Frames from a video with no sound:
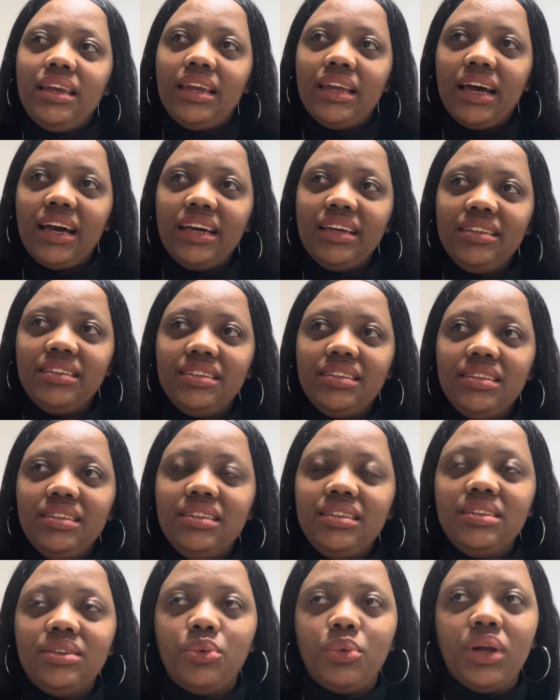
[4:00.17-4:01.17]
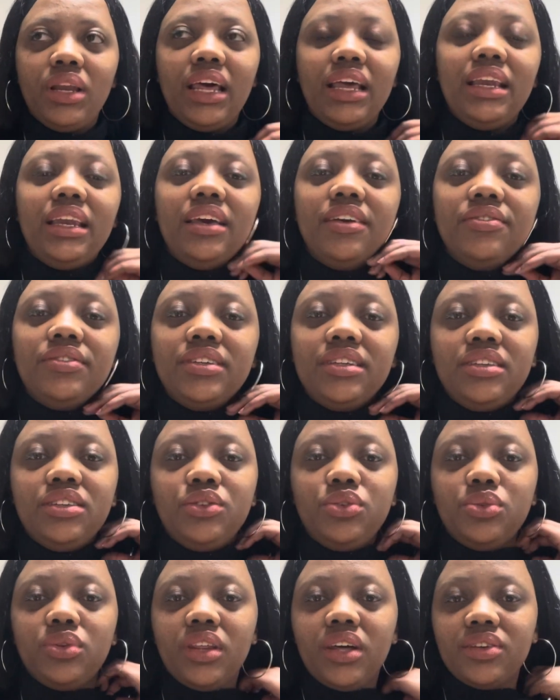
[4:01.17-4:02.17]
19. I left in
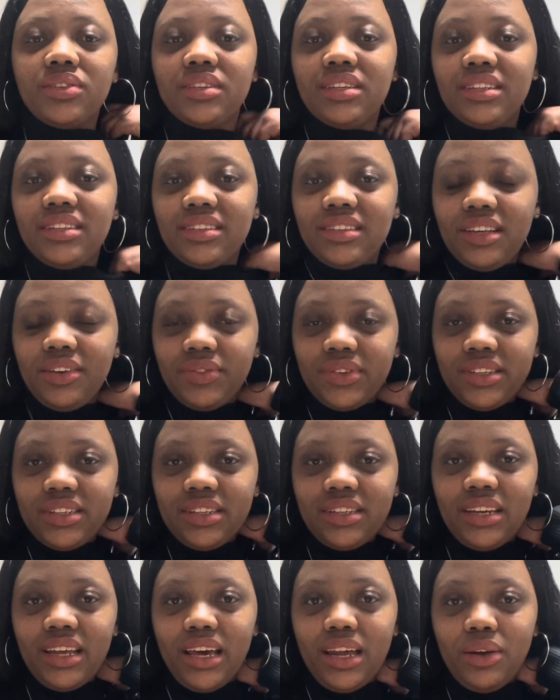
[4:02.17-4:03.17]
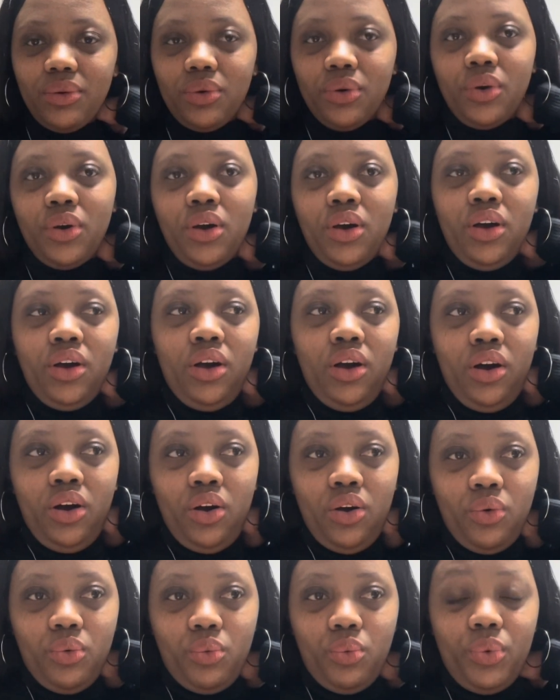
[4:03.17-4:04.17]
2017 and
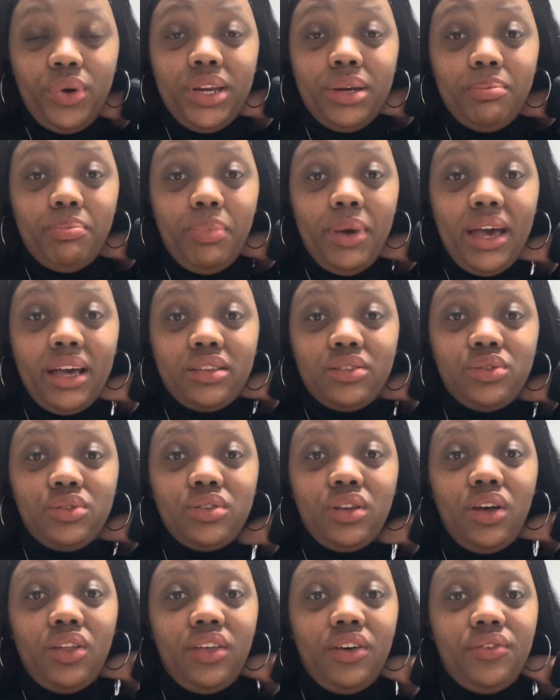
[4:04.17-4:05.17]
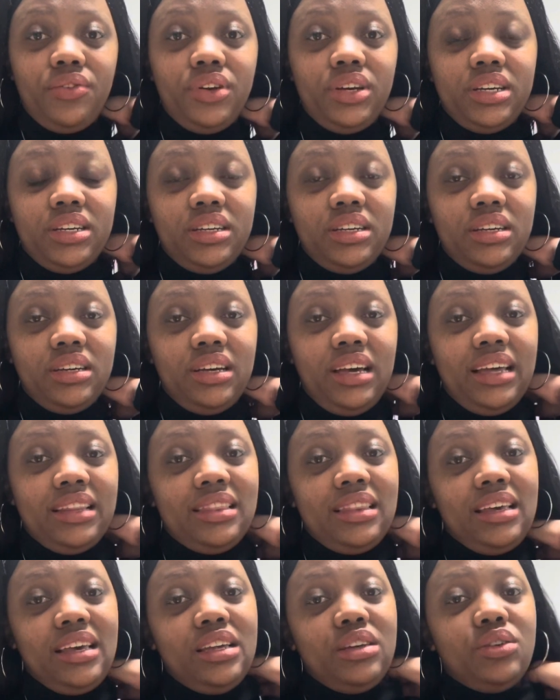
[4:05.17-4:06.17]
went back to South Africa at
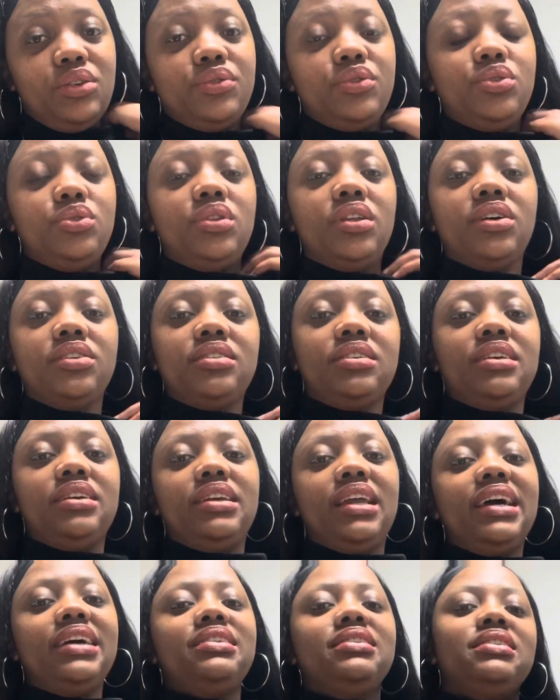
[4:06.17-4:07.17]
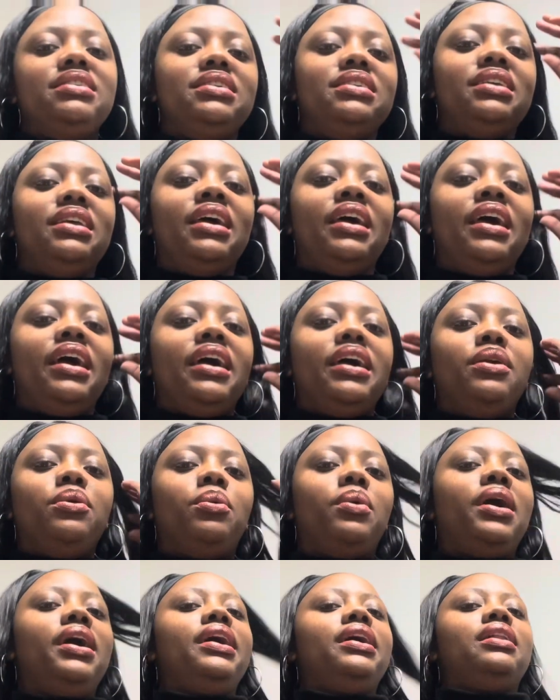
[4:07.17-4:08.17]
the end of 2019. And
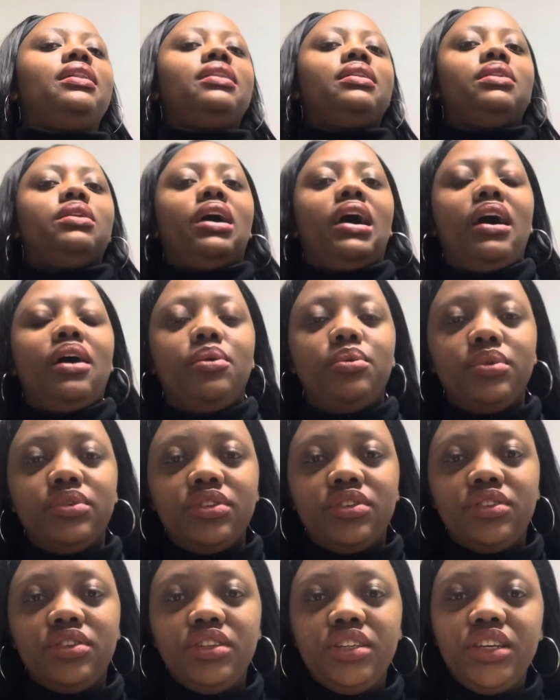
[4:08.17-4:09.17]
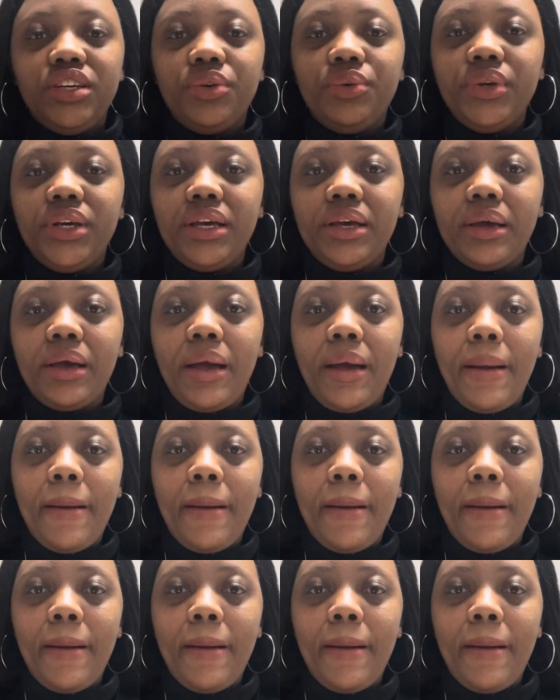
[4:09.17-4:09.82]
while I was nearing